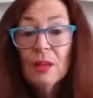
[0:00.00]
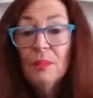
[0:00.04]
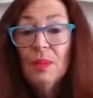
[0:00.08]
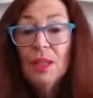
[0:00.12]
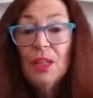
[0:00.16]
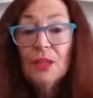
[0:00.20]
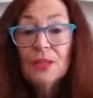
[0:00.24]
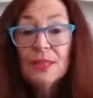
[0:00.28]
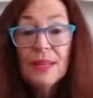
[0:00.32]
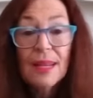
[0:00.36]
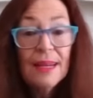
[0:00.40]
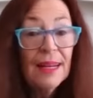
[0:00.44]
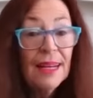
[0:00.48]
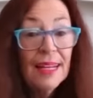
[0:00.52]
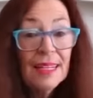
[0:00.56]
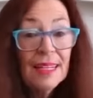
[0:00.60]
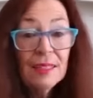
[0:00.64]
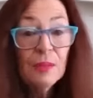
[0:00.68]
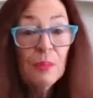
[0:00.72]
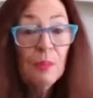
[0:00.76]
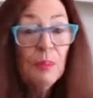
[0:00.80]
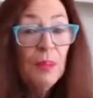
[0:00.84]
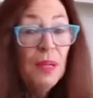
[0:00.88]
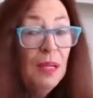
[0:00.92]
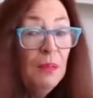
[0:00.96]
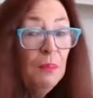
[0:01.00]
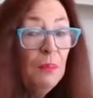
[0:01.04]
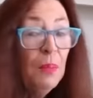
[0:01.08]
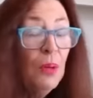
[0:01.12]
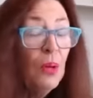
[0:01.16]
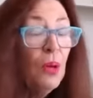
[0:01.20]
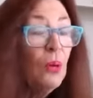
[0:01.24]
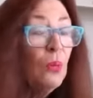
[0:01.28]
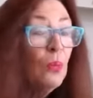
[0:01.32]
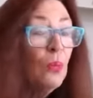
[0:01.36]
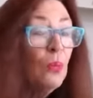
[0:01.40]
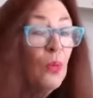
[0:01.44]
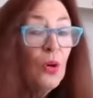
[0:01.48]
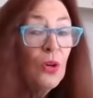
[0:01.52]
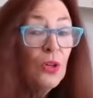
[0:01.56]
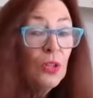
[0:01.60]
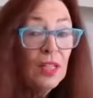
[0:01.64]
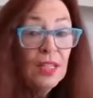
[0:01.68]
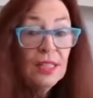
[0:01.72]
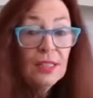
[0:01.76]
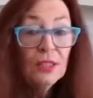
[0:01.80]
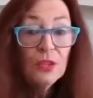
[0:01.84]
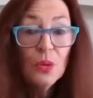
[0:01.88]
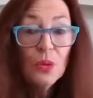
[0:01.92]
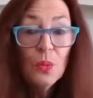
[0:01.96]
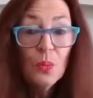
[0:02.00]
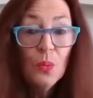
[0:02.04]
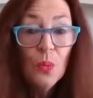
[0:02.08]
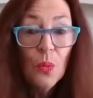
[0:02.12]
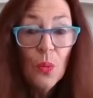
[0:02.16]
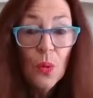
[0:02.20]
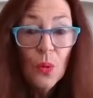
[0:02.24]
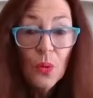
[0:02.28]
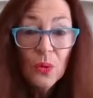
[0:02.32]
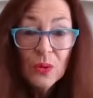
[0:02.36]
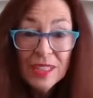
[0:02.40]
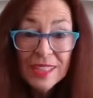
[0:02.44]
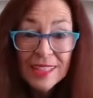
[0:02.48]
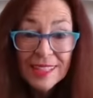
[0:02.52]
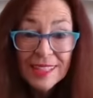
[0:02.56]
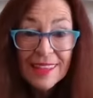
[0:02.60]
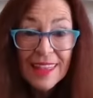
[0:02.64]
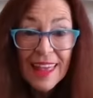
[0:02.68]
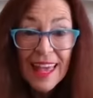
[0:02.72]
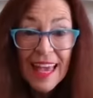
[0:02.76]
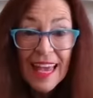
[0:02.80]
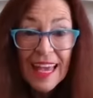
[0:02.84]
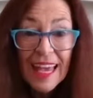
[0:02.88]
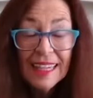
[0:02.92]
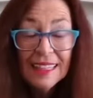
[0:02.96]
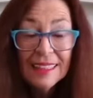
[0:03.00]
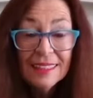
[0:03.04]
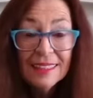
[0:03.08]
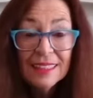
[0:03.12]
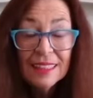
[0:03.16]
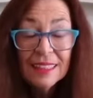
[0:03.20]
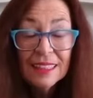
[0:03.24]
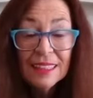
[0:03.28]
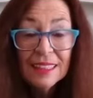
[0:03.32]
Because unless people are working towards that,